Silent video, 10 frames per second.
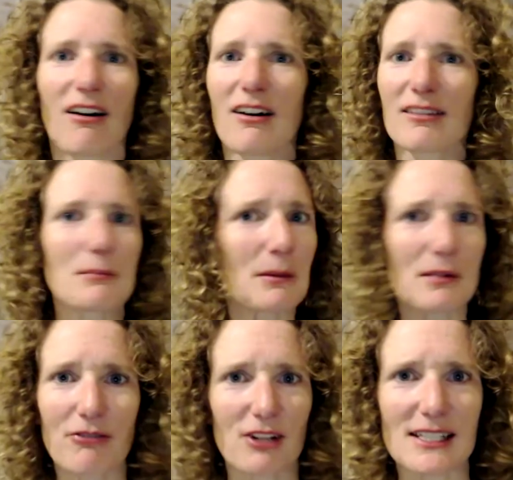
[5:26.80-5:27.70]
sometimes
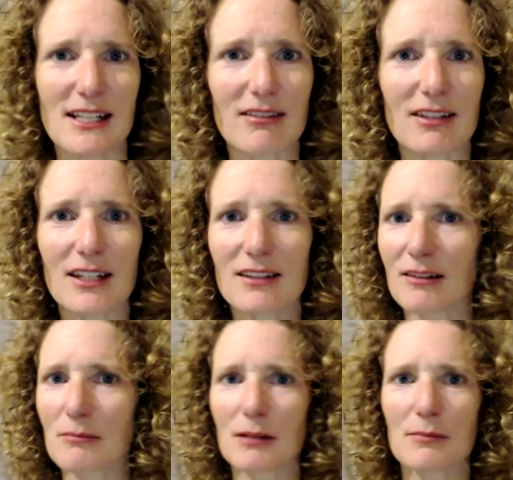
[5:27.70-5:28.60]
I felt nothing, and
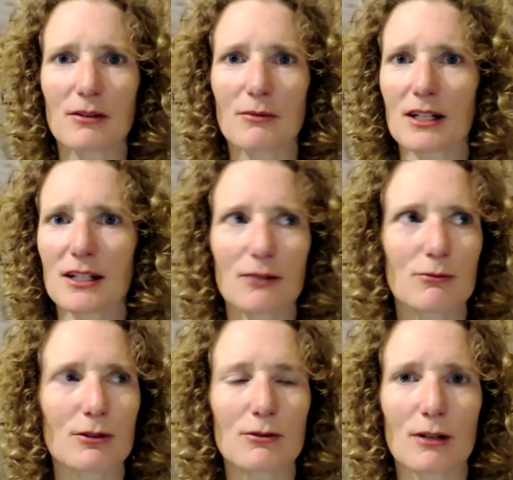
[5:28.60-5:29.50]
sometimes I went like,
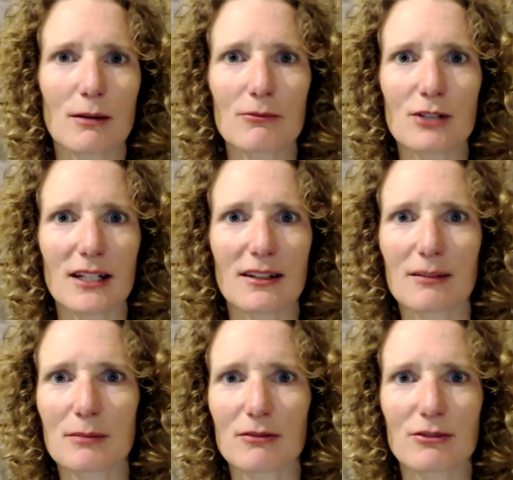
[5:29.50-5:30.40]
whoa, I'm really in
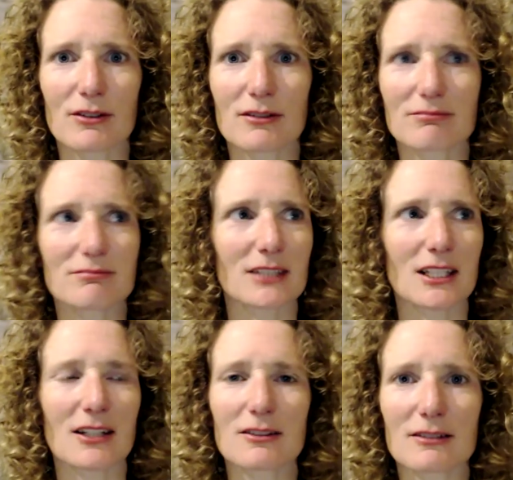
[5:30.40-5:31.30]
a bit of
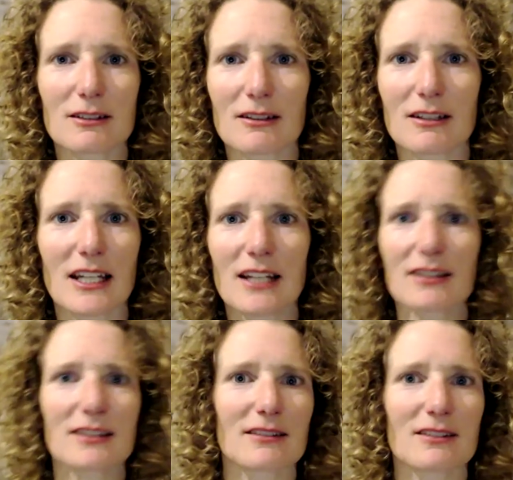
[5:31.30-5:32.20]
a,
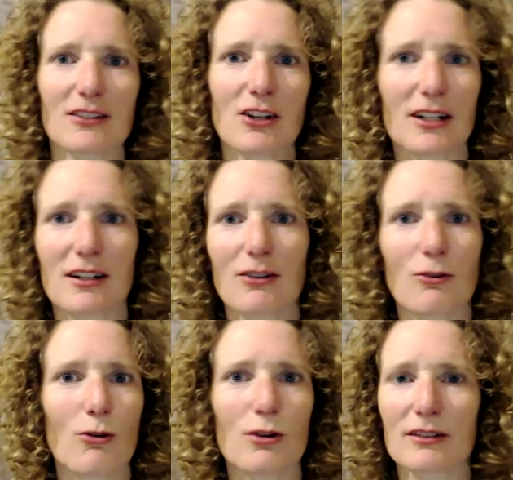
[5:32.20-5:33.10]
healing cycle
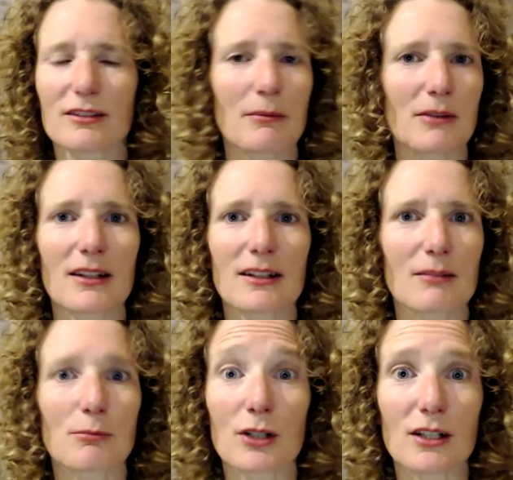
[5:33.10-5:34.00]
or something that
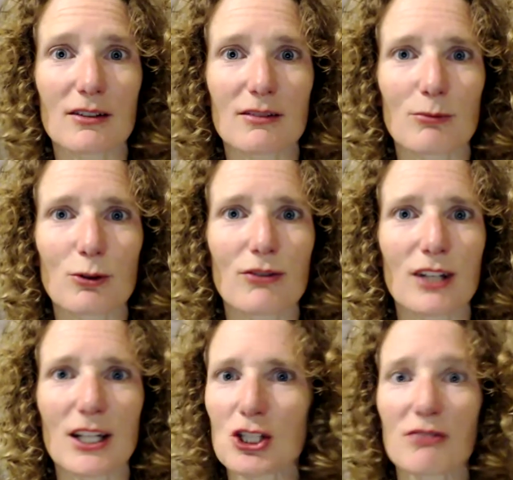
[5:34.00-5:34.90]
the body is
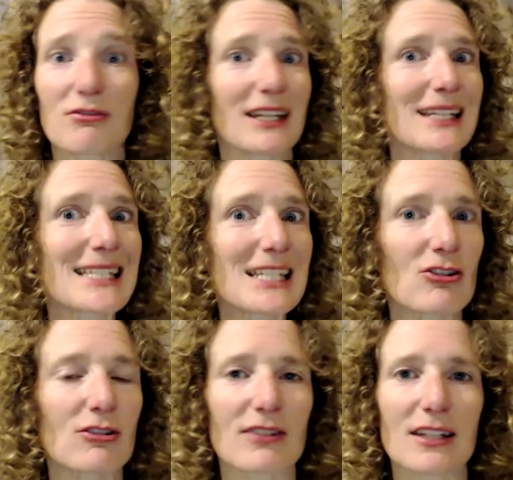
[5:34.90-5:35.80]
moving and shifting and
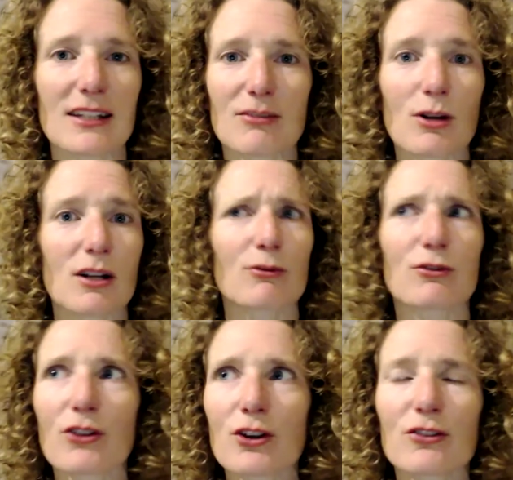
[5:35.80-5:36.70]
detoxing as well. I
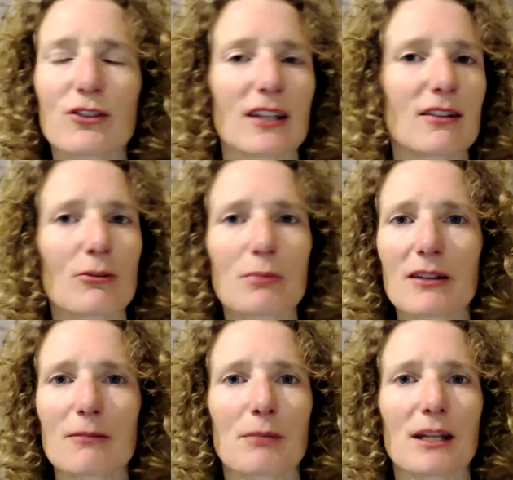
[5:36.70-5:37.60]
was thirsty. So
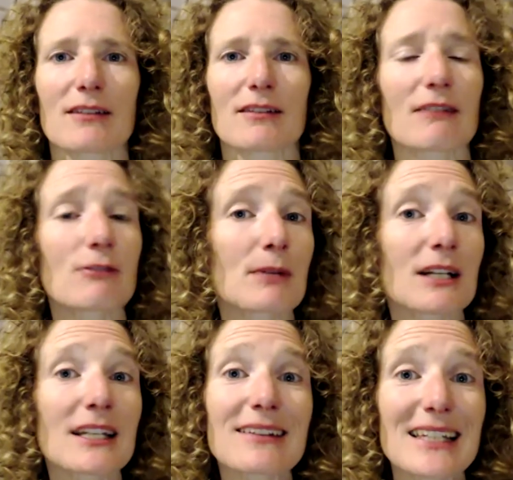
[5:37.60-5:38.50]
bits and pieces.
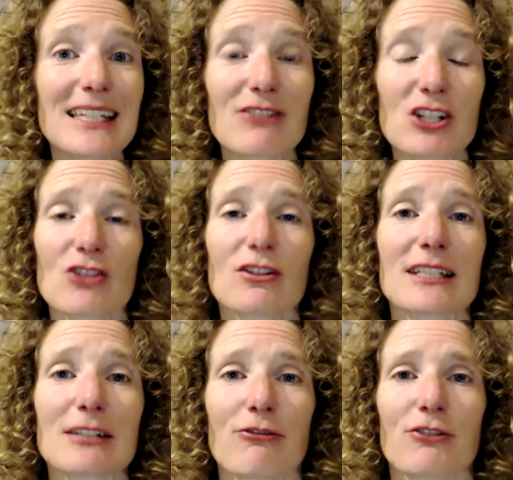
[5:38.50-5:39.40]
Everybody is individual
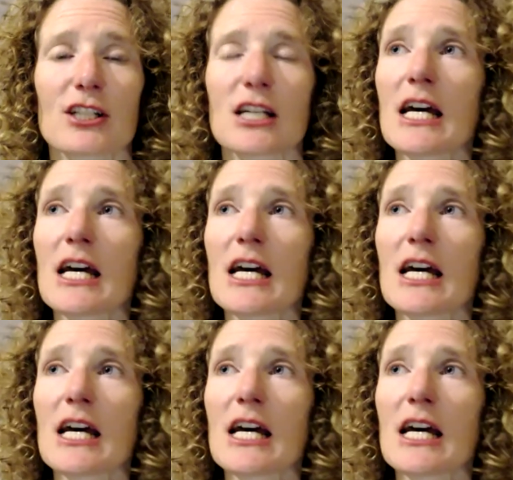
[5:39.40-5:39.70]
and different.